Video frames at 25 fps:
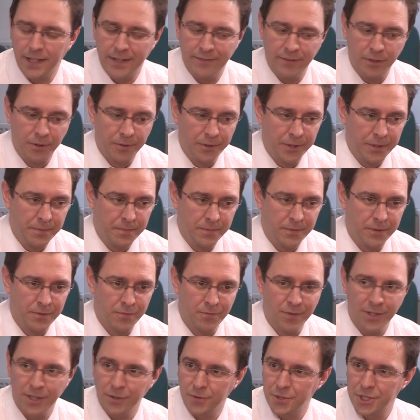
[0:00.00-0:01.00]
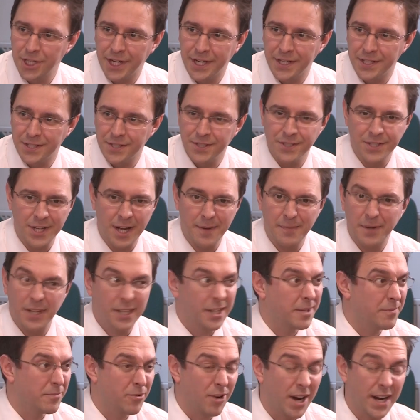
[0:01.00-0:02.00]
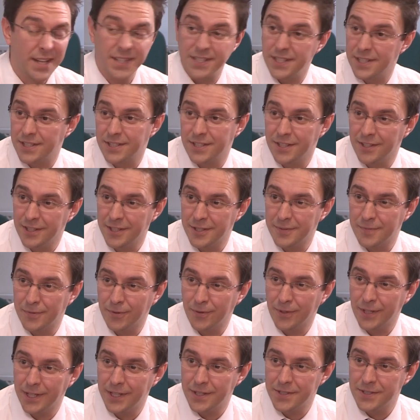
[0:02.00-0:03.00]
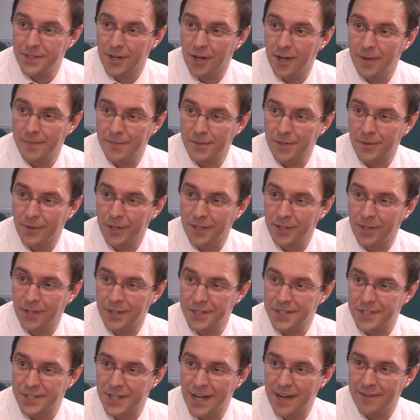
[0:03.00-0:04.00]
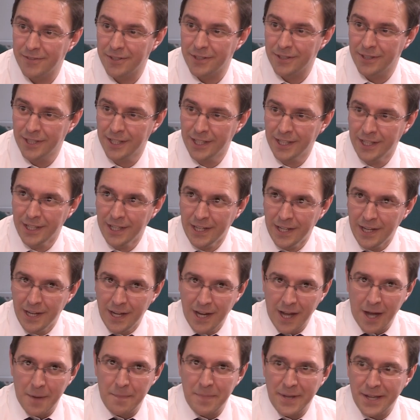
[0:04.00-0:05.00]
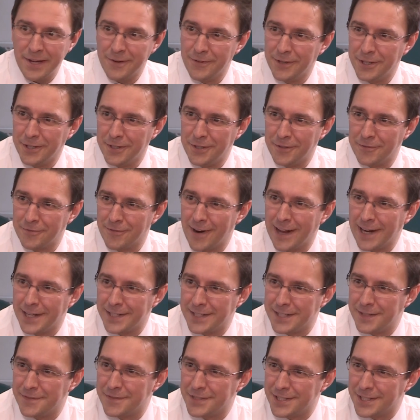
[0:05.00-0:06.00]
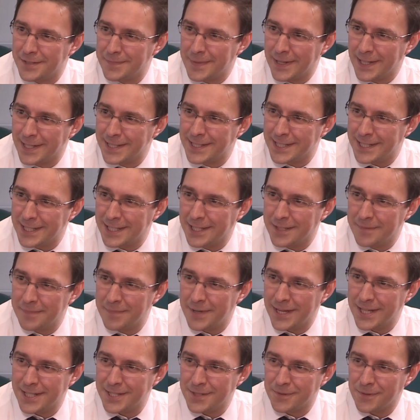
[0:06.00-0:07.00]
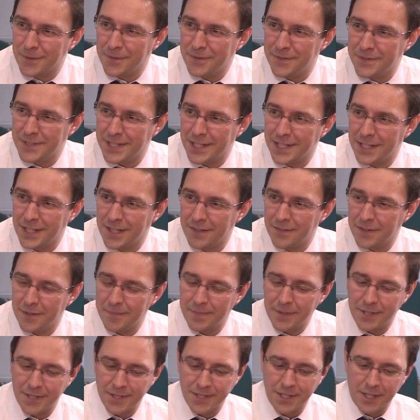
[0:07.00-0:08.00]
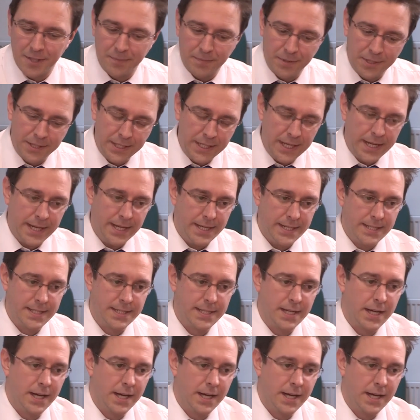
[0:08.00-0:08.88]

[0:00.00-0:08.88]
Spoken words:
Given all the real change that's happening in practice at this point in time. Quite nice to have a period of relative stability compared to what we've seen over the past couple of years.